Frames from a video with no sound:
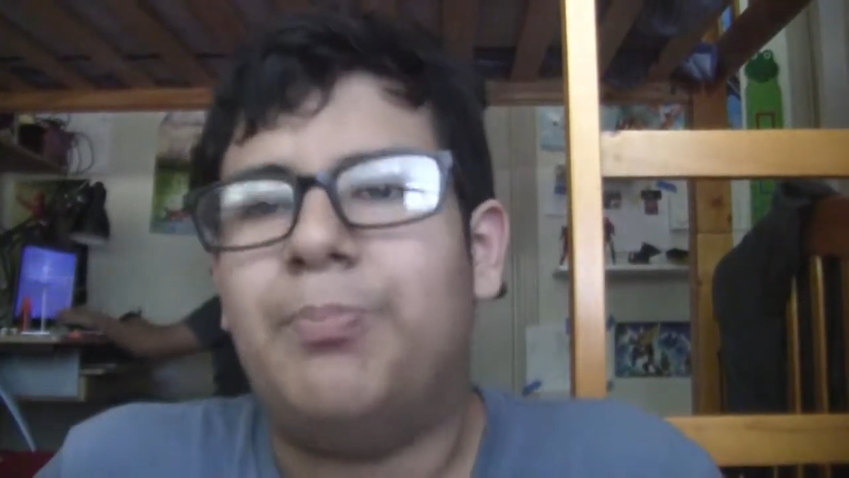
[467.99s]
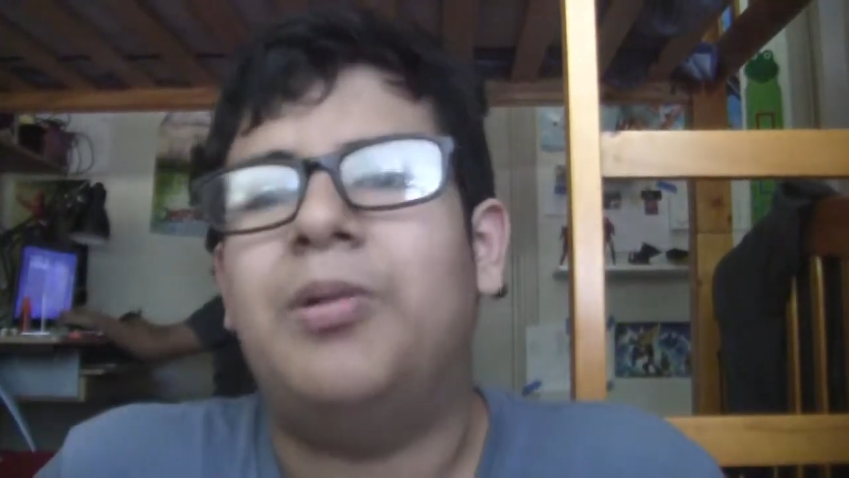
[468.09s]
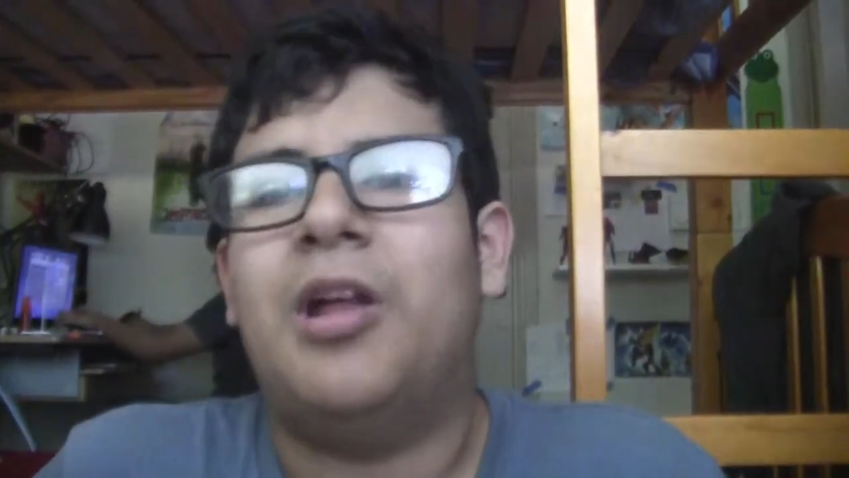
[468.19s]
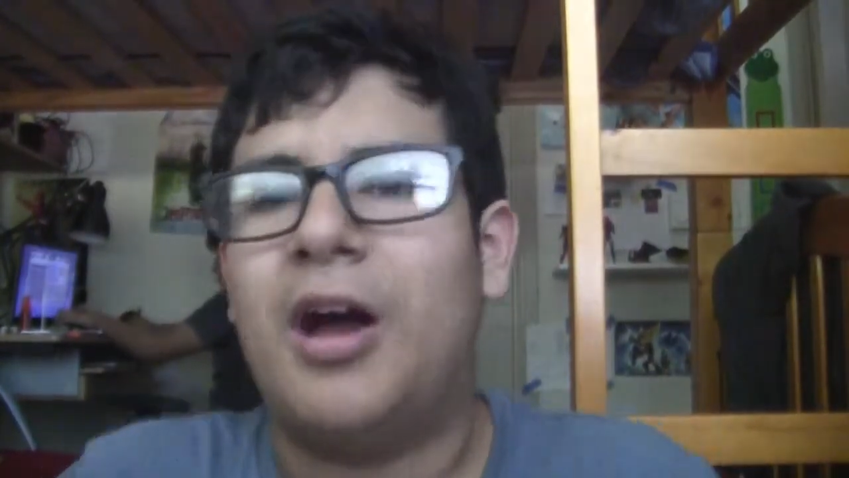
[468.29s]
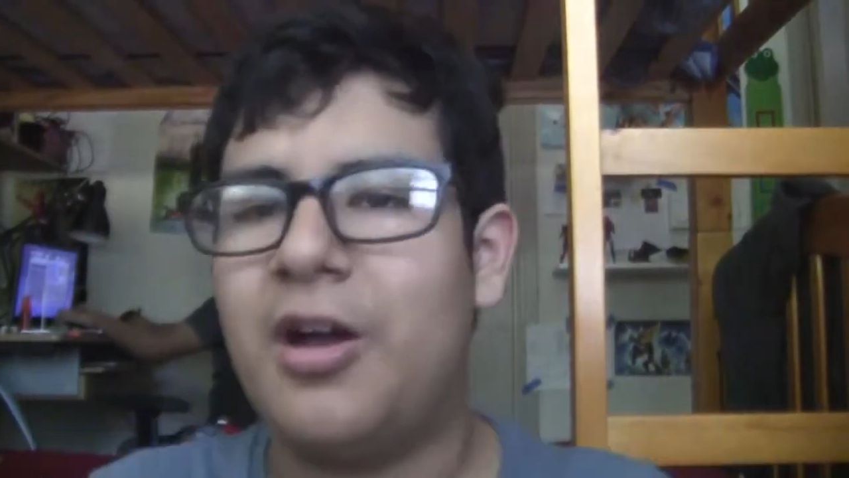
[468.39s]
the
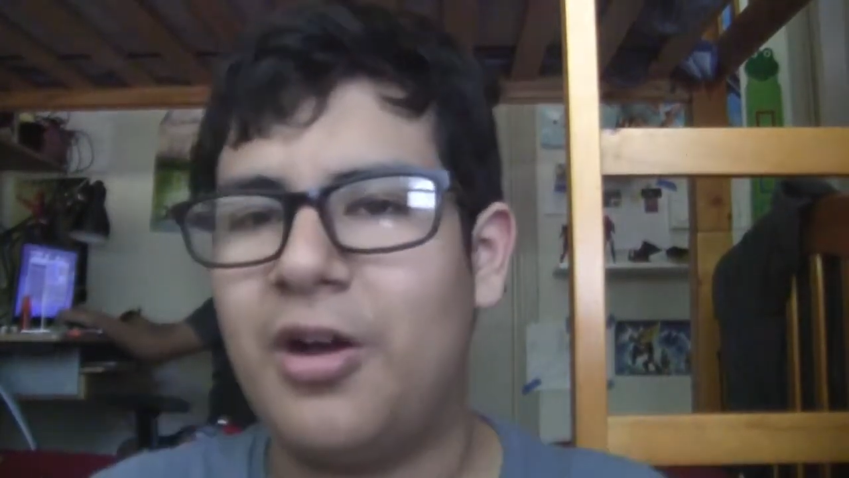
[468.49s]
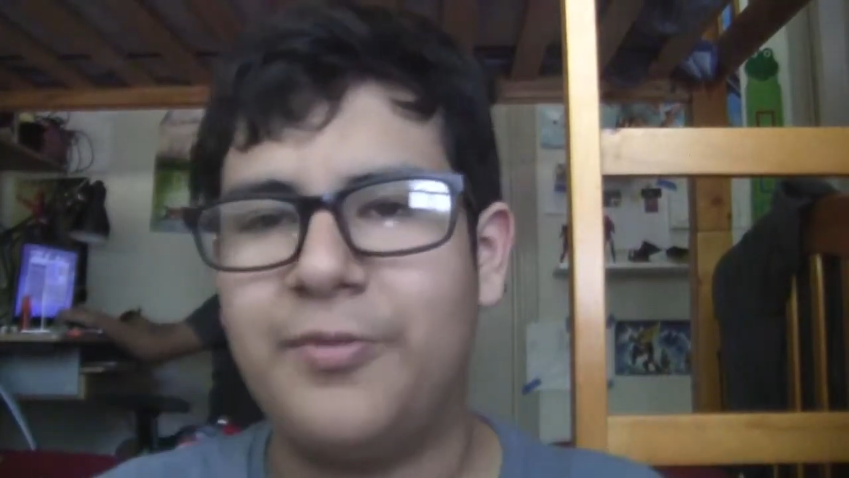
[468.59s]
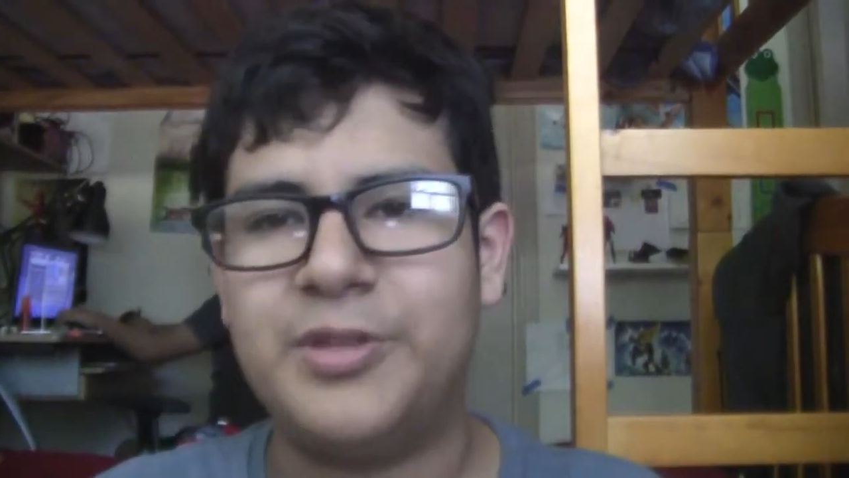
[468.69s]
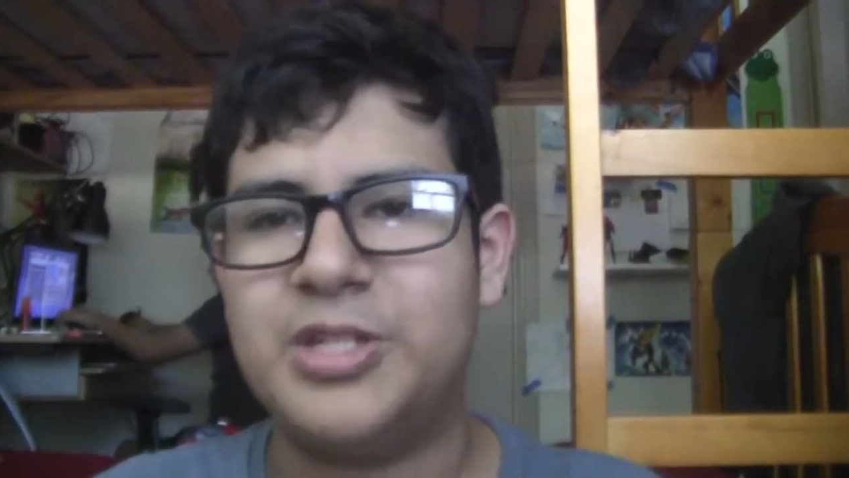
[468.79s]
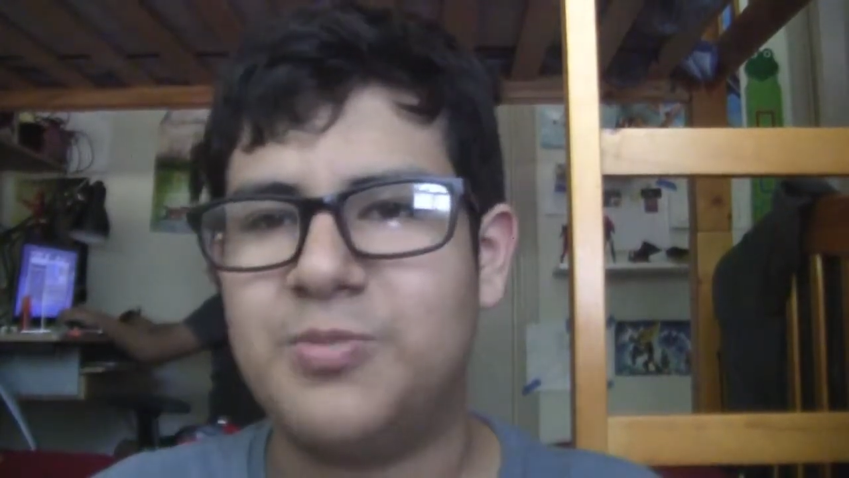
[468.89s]
plot
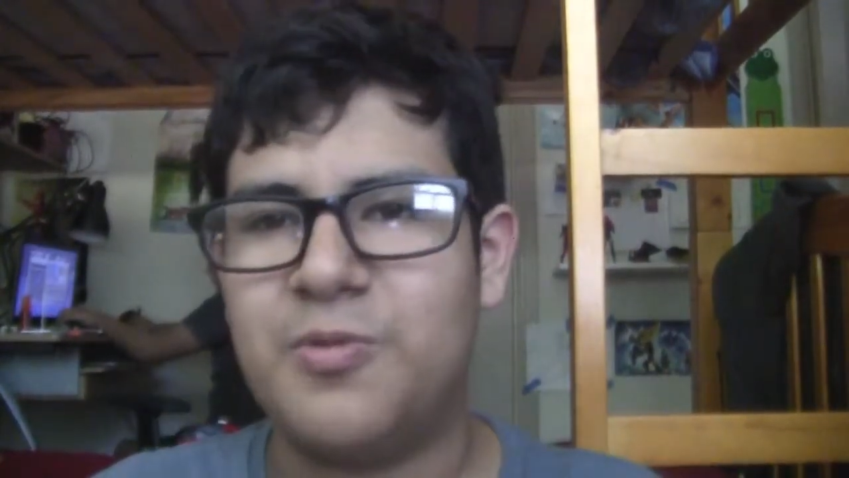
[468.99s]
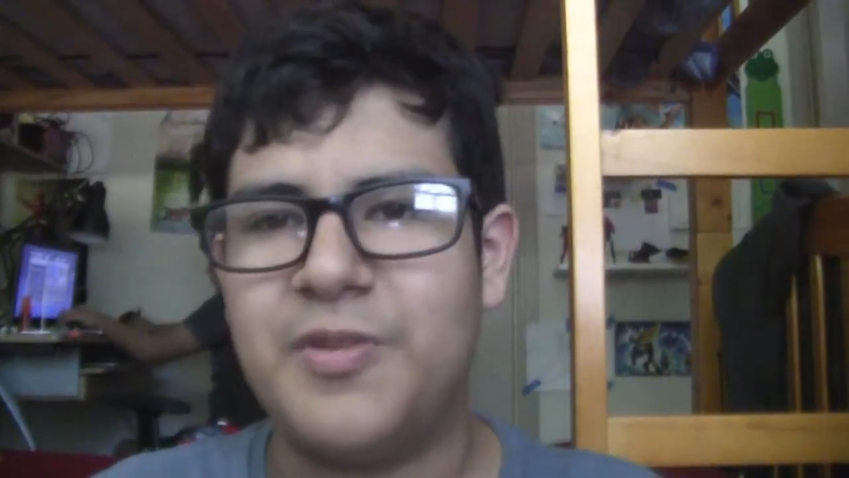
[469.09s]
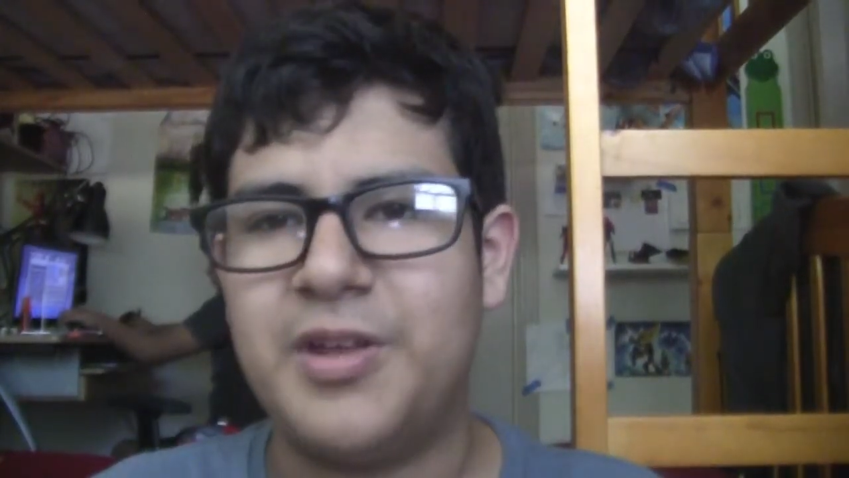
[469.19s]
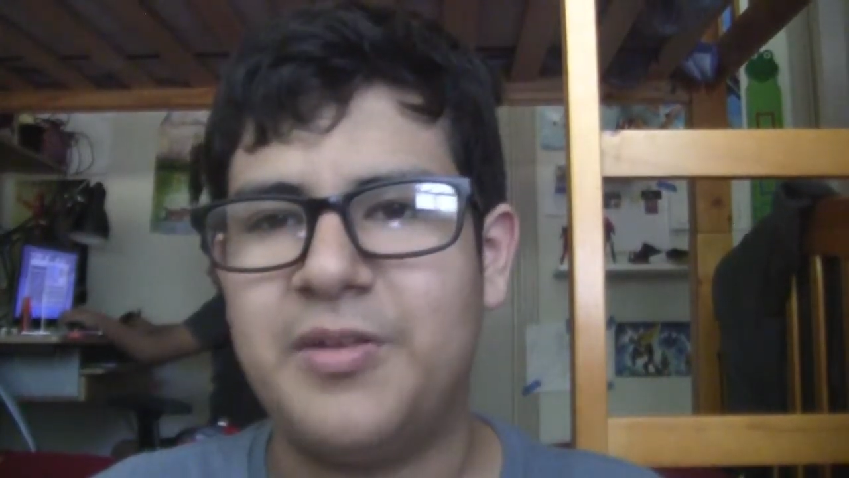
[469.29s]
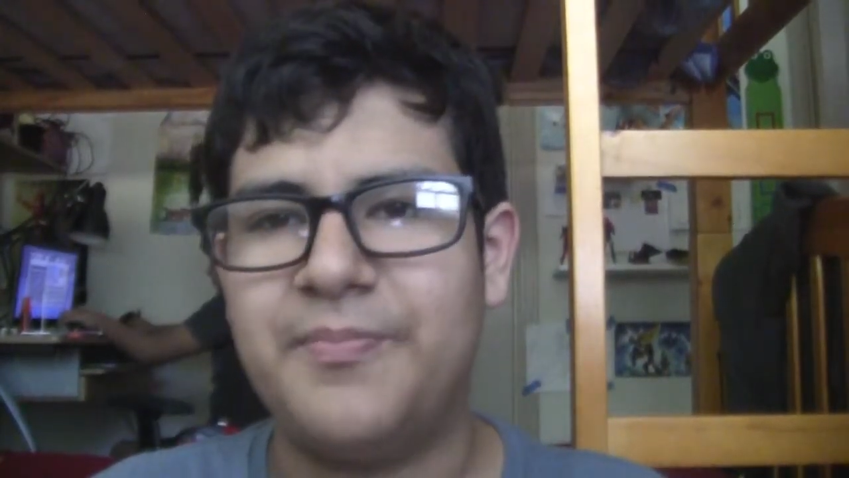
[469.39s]
of this
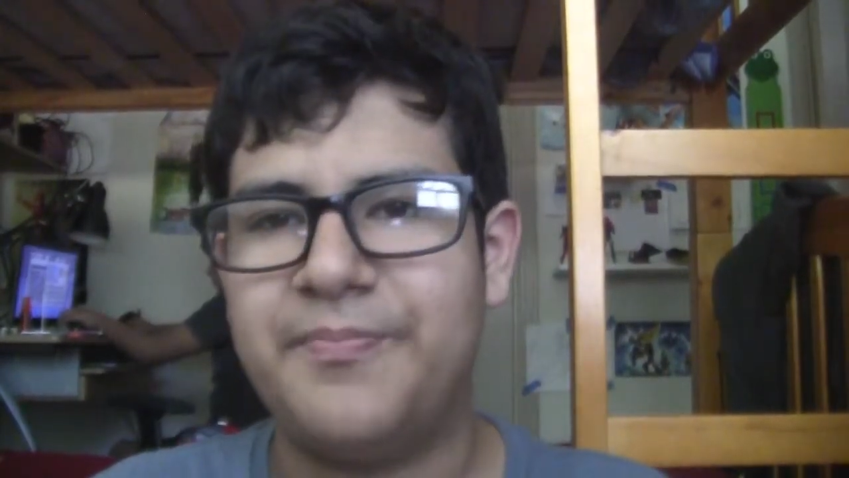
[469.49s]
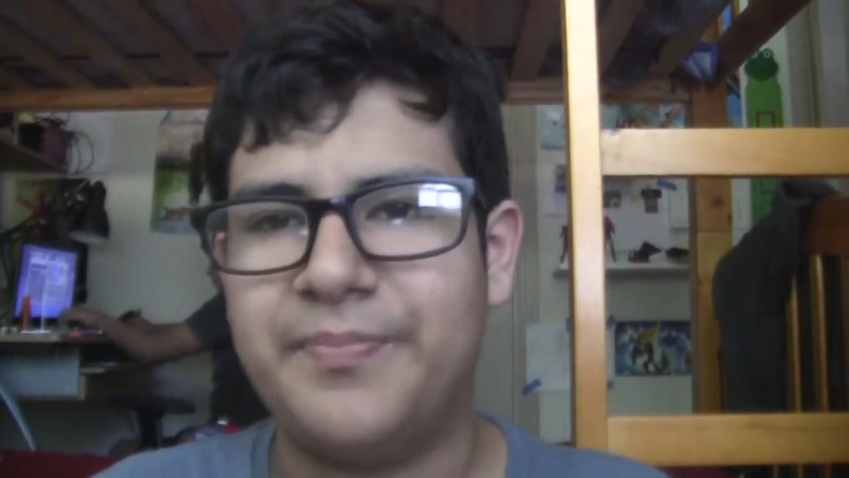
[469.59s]
movie.